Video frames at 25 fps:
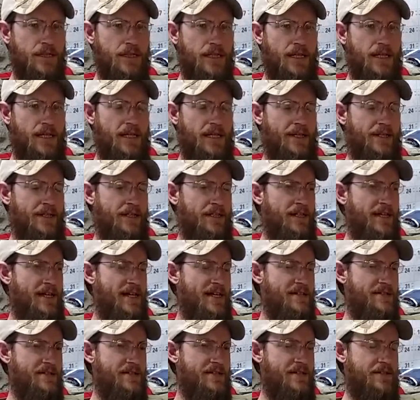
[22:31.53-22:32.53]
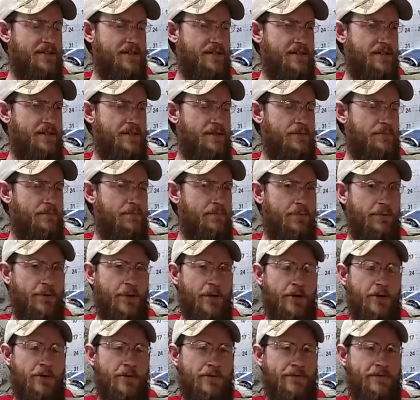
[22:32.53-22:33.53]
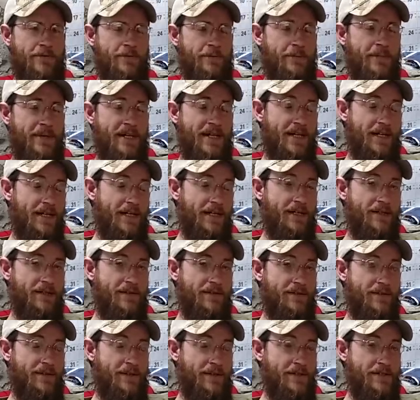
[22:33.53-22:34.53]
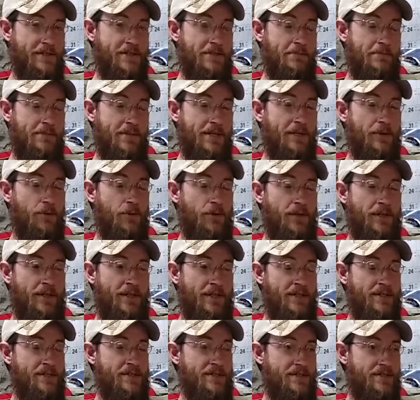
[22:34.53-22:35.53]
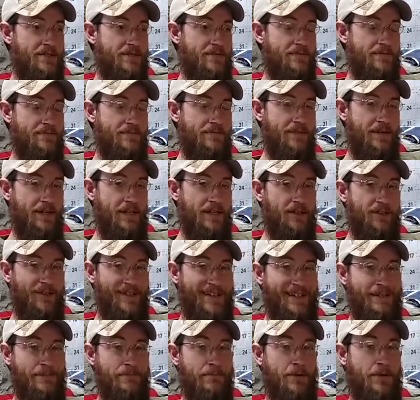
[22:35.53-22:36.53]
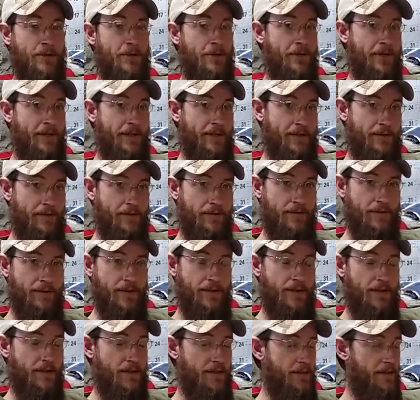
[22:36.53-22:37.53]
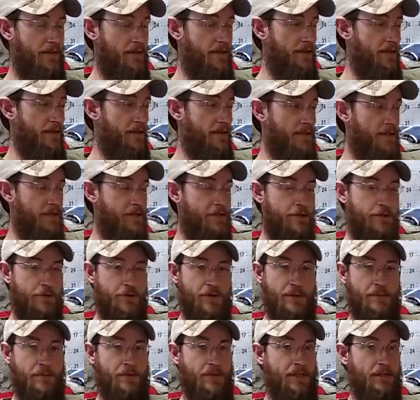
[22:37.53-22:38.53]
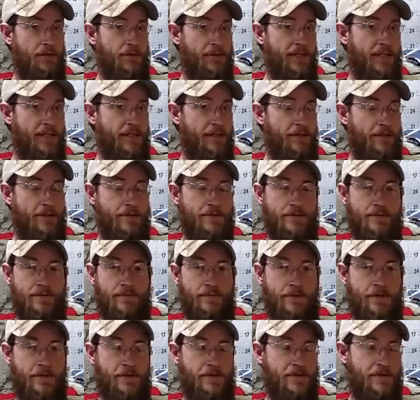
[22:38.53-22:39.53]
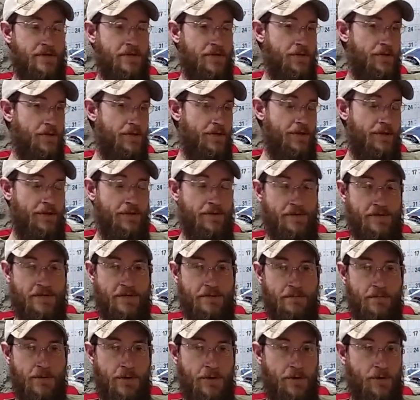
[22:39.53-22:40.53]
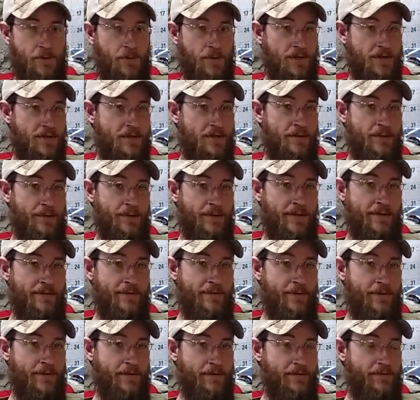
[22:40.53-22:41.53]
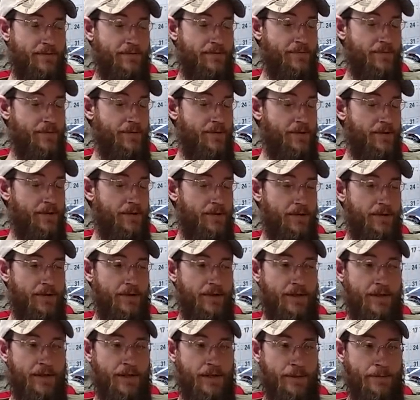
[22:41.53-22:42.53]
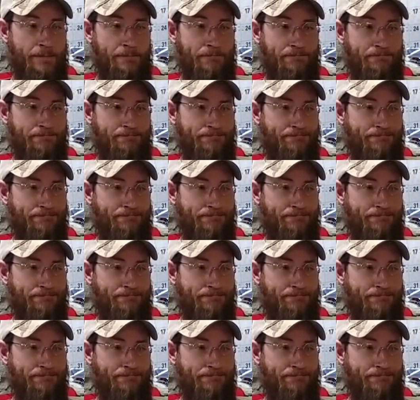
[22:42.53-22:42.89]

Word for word: uh, and the last uh, pro for me, and it's a big one, is the clean burning extremely clean, no, no soot, no smoke whatsoever. Um,